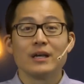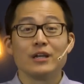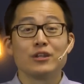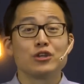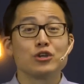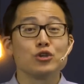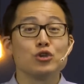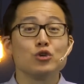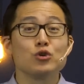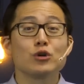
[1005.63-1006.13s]

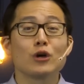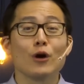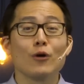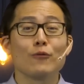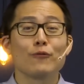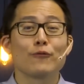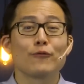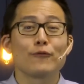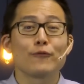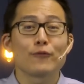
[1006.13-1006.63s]
until you
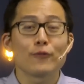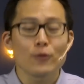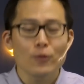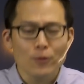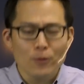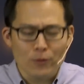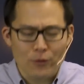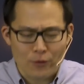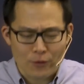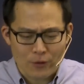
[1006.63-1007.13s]
go
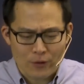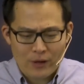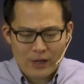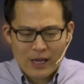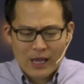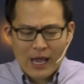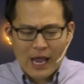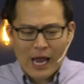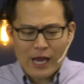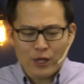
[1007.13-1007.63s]
further
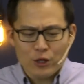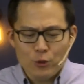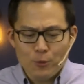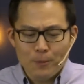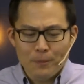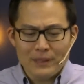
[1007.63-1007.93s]
and you